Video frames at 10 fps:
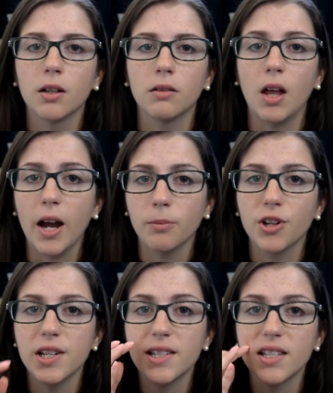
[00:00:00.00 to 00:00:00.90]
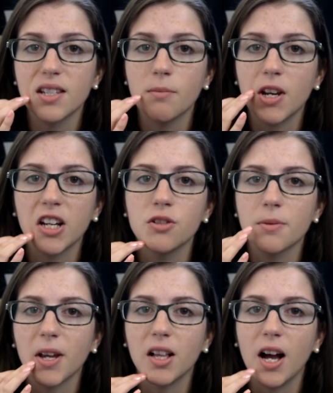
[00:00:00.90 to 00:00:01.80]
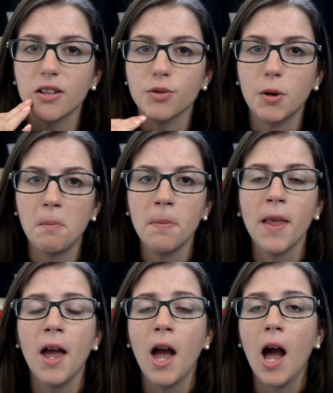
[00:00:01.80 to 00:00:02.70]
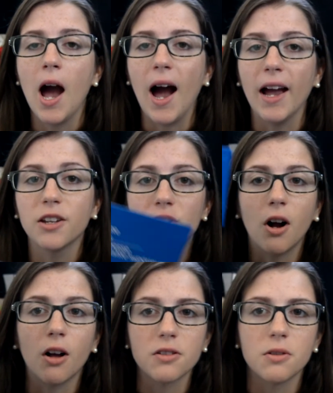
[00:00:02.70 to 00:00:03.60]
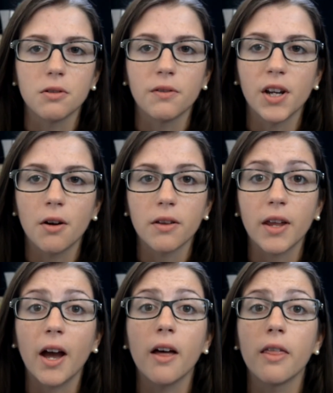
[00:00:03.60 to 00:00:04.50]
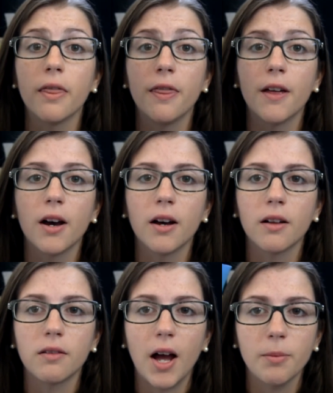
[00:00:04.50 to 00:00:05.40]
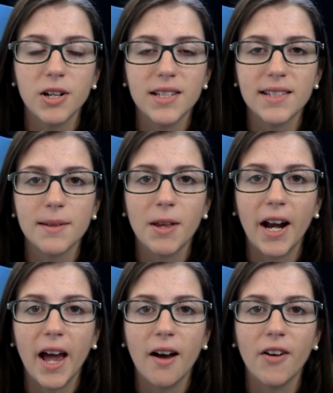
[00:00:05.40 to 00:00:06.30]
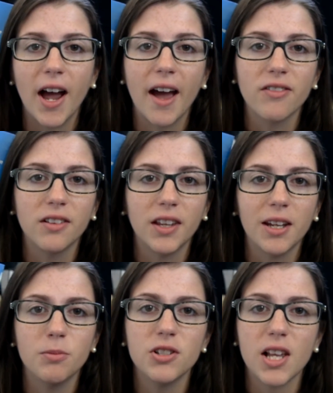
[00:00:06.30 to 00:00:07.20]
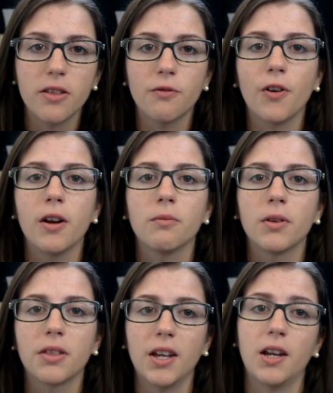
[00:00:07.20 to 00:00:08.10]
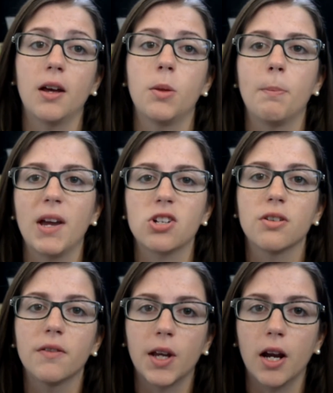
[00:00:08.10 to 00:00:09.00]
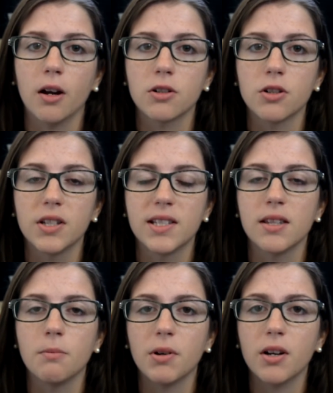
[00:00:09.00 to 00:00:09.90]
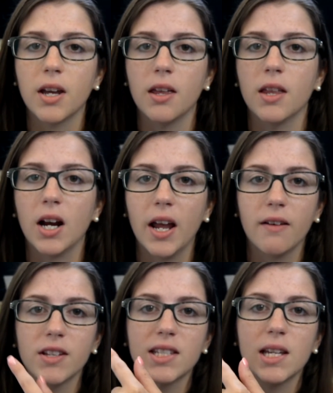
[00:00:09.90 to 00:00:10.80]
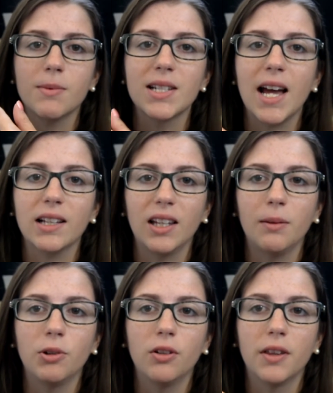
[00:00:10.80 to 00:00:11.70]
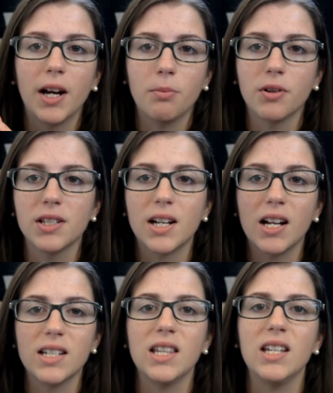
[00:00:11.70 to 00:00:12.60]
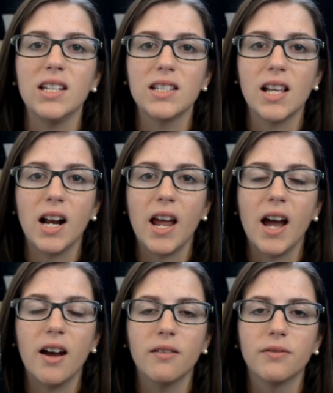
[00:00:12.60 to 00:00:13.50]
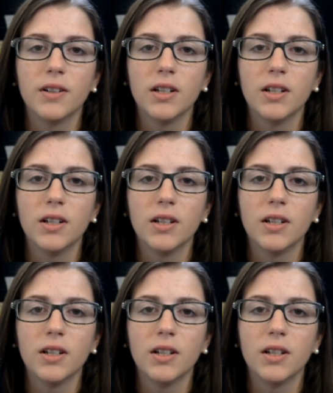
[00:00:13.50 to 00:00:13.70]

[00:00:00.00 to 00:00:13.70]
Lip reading: library system that I use in my classroom. I can also do a video on that. The library system that I have the labels on the front with like the picture of the character that's in the book, and then I have the same exact label that I printed onto these, and I have